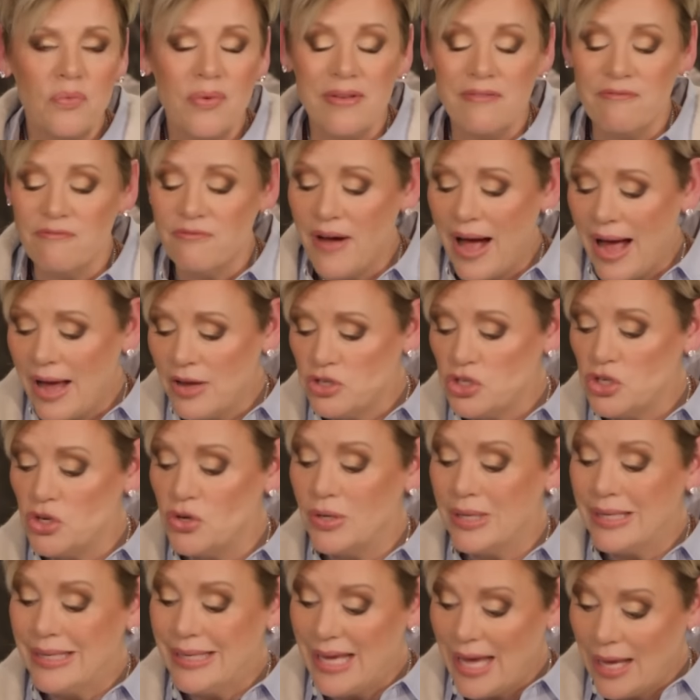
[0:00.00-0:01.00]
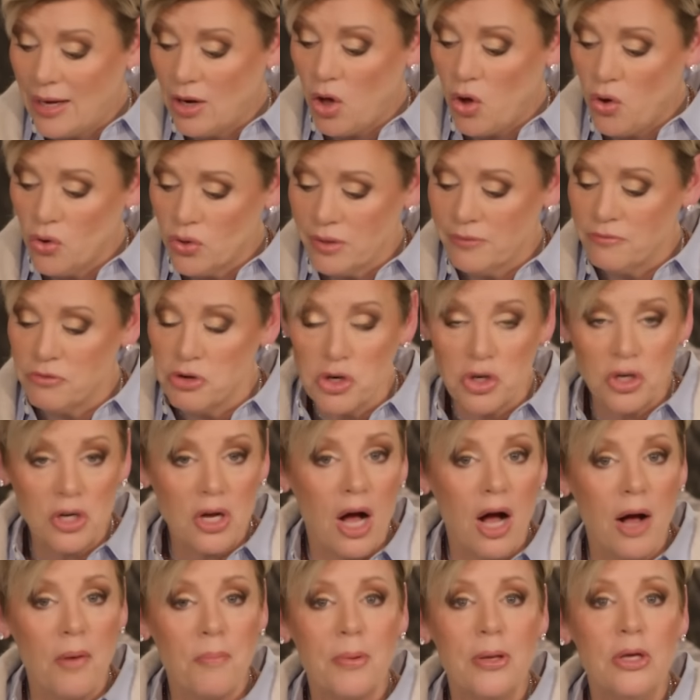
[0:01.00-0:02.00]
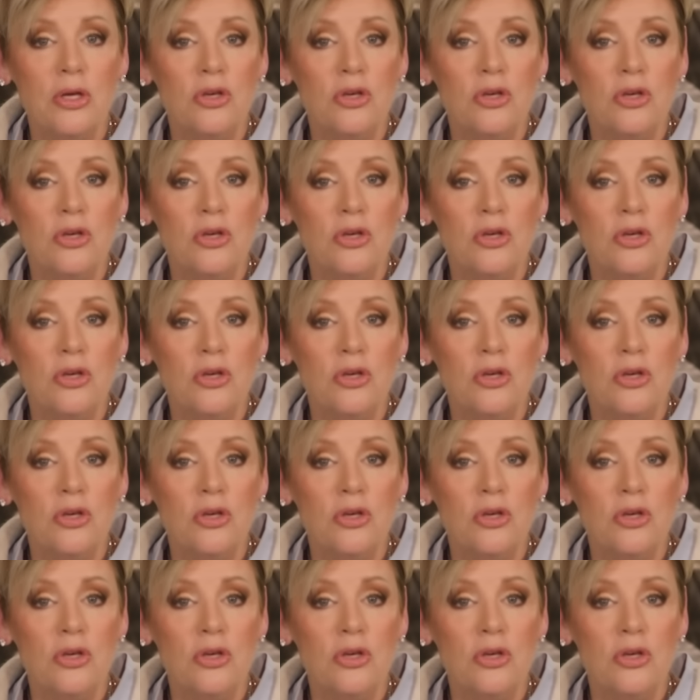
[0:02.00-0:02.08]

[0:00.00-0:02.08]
We invite you to get hold of your copy.